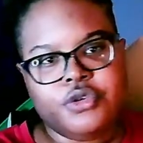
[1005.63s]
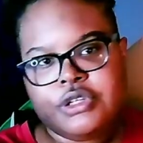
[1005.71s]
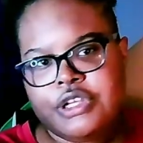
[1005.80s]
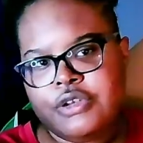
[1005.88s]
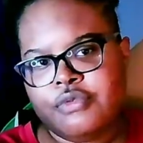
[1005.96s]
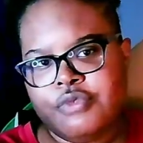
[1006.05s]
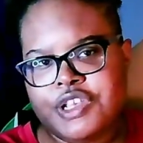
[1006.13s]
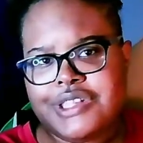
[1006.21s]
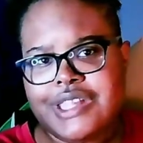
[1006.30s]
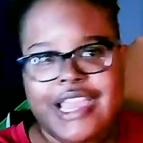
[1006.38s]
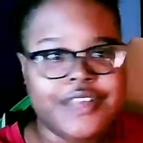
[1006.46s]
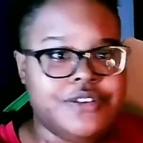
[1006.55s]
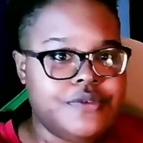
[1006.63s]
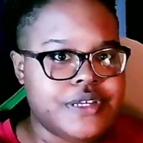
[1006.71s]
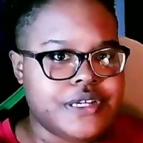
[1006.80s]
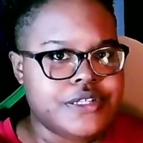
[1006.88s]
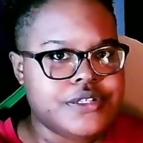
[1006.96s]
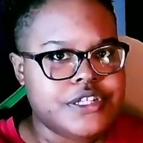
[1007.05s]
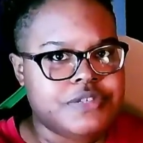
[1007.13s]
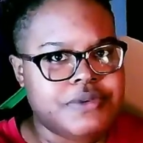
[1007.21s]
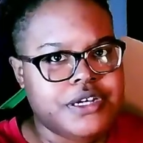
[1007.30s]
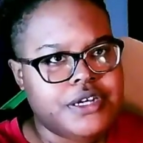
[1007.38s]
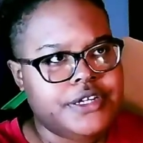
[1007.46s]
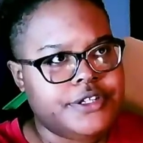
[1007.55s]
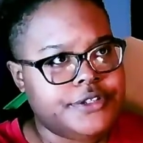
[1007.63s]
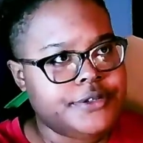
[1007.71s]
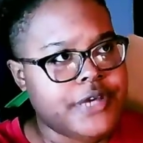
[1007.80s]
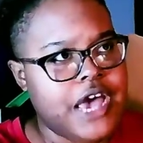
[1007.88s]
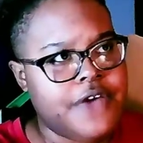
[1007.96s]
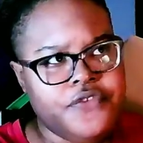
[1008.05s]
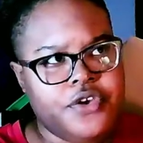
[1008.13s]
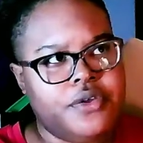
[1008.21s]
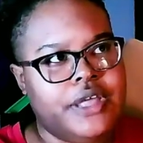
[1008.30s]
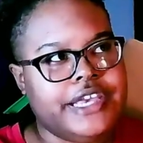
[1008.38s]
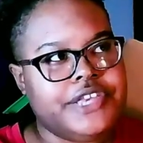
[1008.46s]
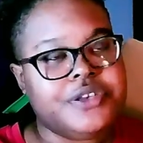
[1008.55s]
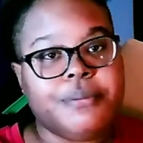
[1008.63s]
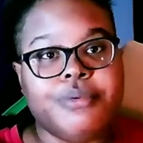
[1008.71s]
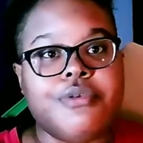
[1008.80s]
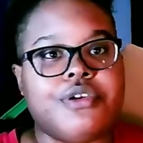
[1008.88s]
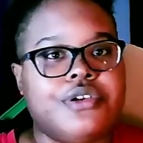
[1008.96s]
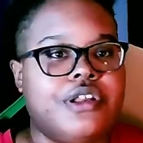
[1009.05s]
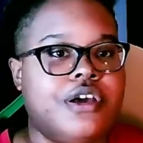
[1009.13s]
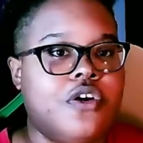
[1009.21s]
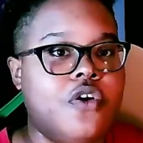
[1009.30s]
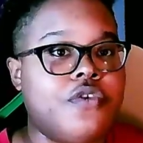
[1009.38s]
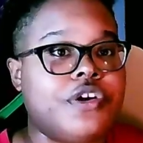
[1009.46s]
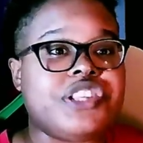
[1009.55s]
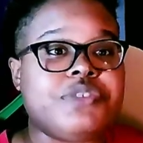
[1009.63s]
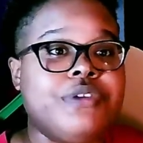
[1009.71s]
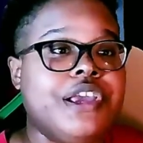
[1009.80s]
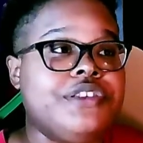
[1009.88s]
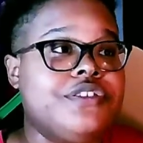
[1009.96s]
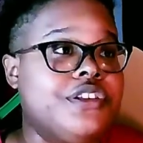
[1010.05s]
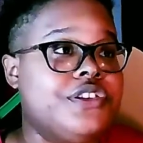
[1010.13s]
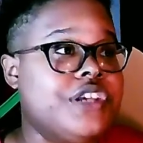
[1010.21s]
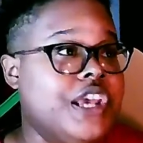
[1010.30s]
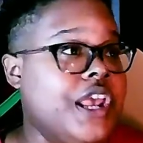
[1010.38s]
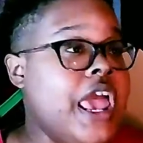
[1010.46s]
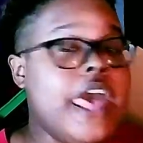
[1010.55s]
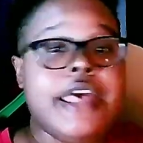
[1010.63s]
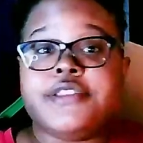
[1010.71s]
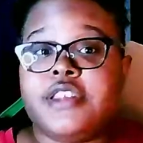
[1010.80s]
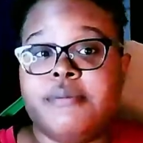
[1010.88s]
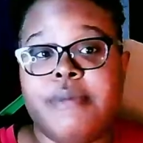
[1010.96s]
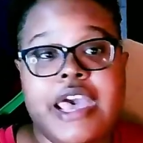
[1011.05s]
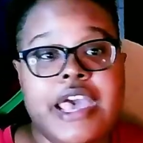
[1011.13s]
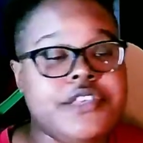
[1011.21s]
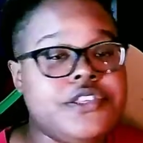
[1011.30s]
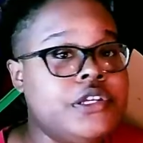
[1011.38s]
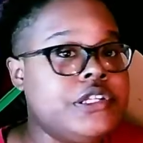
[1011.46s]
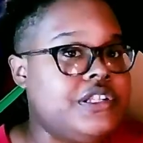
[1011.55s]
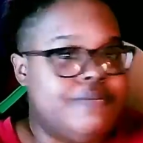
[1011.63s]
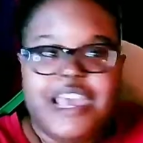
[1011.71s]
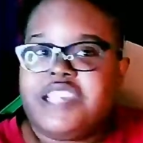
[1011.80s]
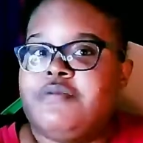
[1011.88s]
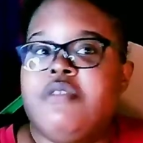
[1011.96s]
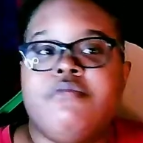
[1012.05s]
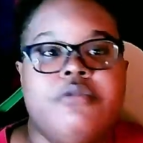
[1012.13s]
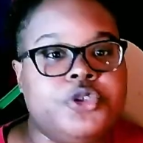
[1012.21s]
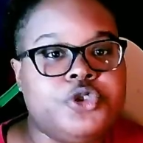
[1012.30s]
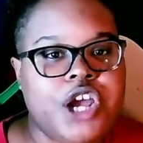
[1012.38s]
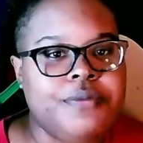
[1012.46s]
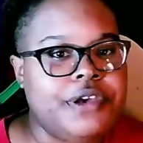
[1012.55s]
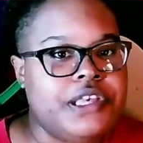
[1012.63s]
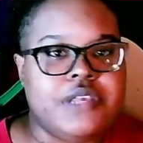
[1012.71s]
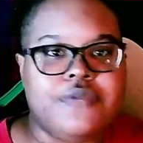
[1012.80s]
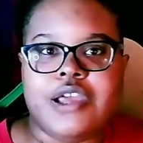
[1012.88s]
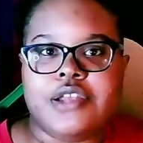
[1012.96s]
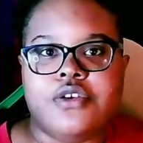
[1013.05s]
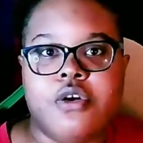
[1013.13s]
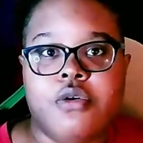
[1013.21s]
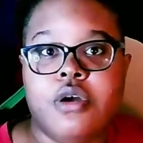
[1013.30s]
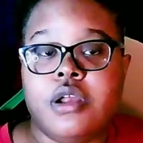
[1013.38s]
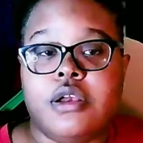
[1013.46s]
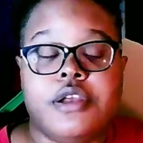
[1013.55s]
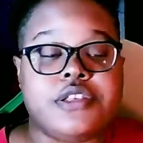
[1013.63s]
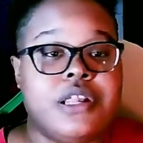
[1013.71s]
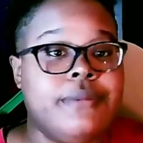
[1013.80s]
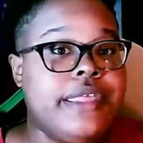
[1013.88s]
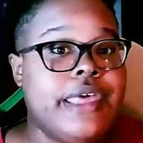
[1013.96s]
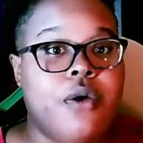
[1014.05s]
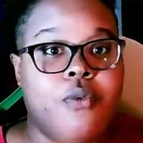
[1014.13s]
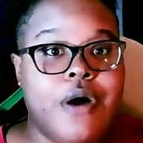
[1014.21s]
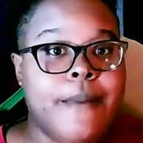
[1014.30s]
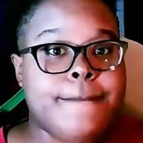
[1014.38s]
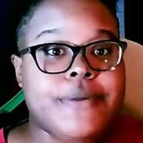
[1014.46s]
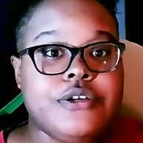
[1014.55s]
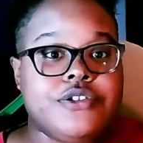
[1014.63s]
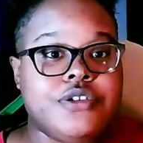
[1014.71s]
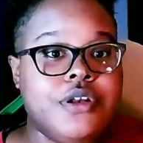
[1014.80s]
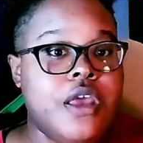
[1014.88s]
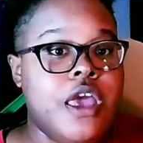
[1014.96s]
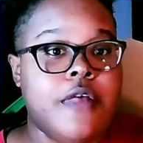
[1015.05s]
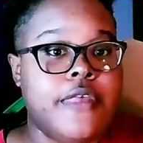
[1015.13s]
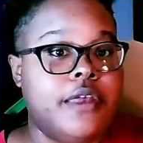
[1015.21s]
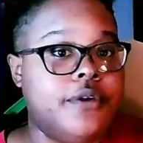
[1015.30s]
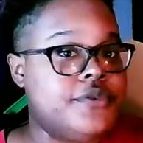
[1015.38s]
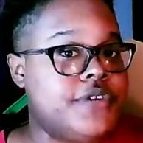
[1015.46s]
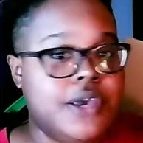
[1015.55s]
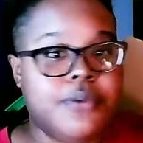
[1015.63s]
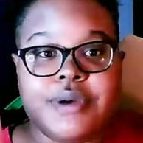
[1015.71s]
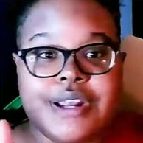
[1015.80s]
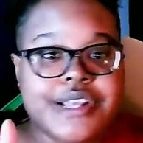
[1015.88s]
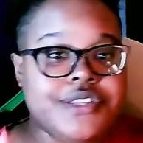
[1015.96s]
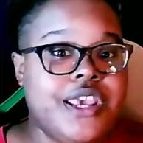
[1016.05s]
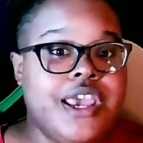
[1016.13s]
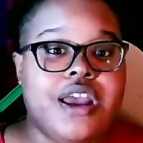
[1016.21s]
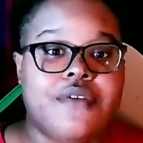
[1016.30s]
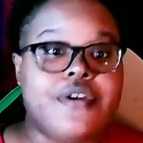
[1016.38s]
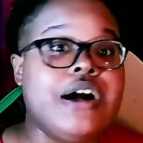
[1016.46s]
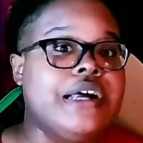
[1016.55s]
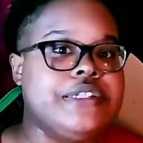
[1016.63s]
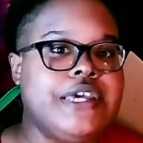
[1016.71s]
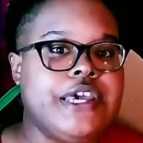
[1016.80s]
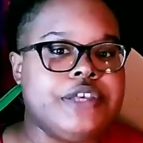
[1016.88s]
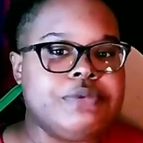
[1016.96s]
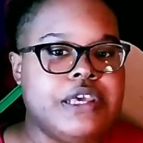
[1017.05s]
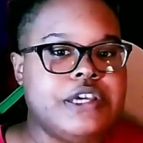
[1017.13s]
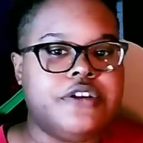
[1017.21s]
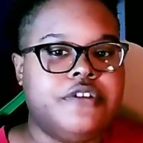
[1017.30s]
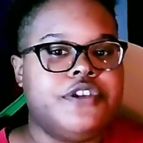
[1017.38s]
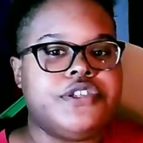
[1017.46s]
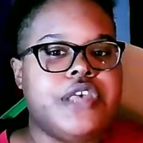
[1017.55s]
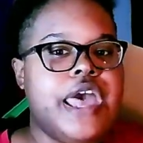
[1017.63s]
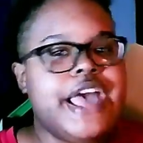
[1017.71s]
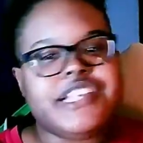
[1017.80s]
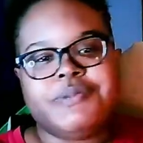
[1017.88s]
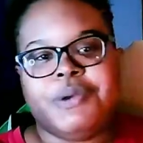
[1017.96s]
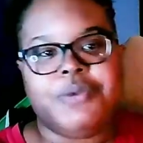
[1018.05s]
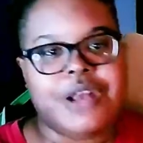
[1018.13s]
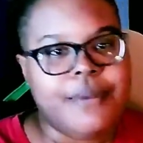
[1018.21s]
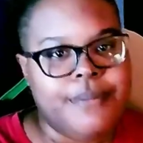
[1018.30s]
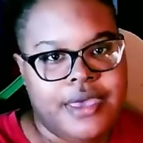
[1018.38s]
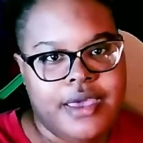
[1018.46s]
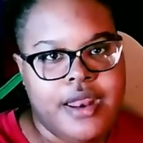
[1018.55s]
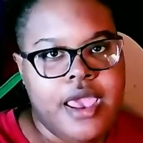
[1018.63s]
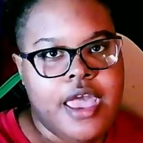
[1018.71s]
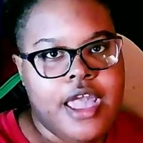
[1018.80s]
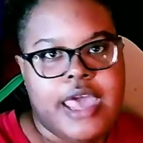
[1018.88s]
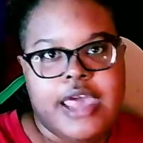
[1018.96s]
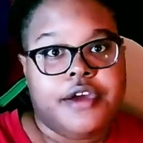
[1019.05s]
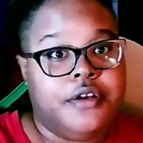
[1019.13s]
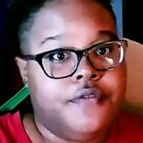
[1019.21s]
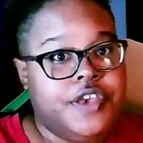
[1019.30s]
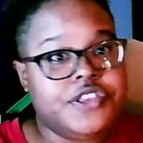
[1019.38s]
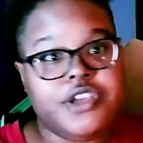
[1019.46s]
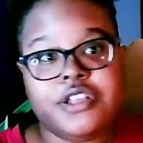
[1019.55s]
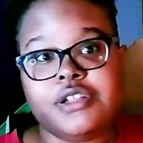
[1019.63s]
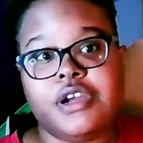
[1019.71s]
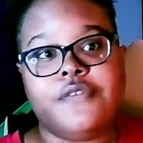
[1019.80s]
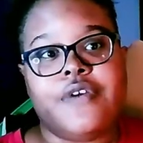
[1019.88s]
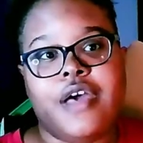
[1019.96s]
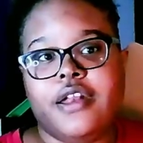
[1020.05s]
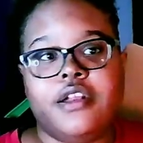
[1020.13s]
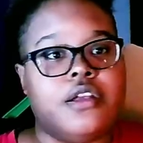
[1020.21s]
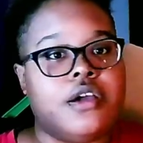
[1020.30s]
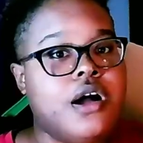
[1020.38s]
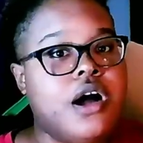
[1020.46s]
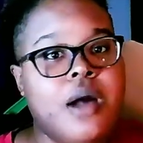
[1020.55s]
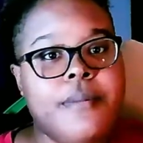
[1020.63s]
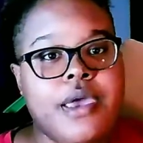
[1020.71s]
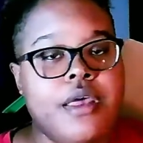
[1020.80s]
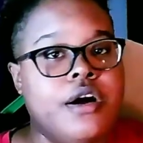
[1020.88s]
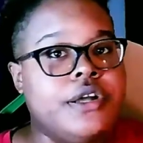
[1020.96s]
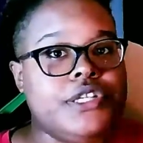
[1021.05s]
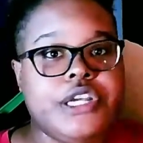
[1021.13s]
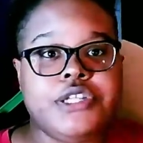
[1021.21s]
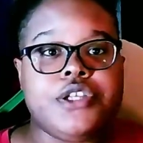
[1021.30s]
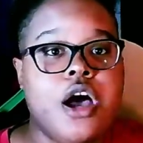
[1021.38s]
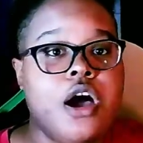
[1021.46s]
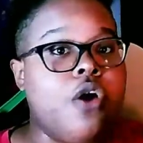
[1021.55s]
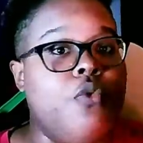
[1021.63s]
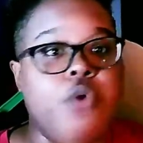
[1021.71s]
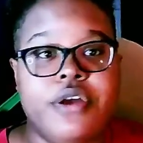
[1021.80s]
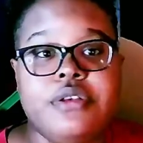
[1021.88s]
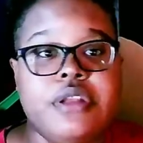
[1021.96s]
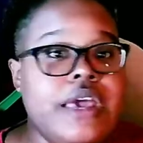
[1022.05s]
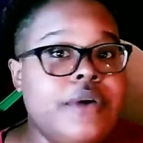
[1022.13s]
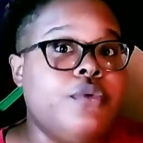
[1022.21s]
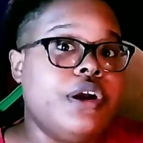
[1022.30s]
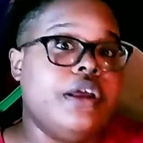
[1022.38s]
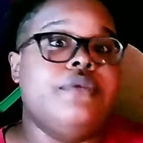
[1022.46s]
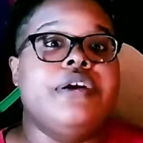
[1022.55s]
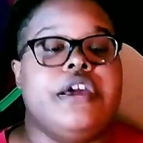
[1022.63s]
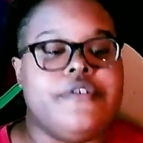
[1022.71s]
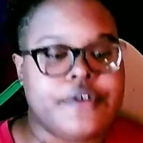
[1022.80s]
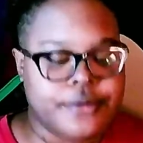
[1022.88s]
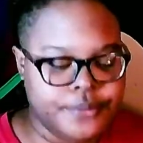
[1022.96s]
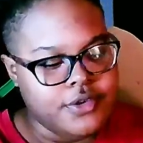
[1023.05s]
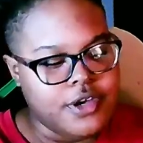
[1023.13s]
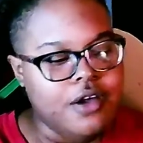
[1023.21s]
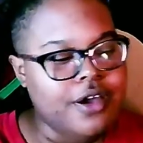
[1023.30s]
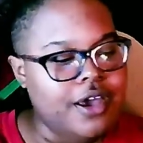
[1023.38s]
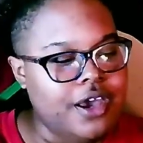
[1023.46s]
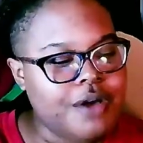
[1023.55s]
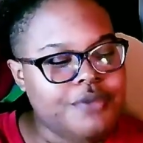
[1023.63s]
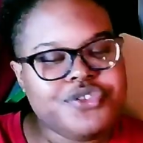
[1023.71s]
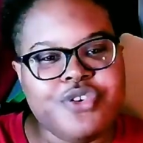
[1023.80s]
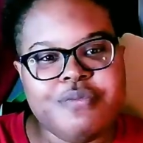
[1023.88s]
And the reason I do this is because I feel like it's important that I over explain to the T, to the max, to maximum overdrive, because if I don't, there's gonna be that one person that'll take what I say out of context when they could have just asked me what I meant. And I could have easily clarified it in the comment on TikTok, whatever. Okay, I was so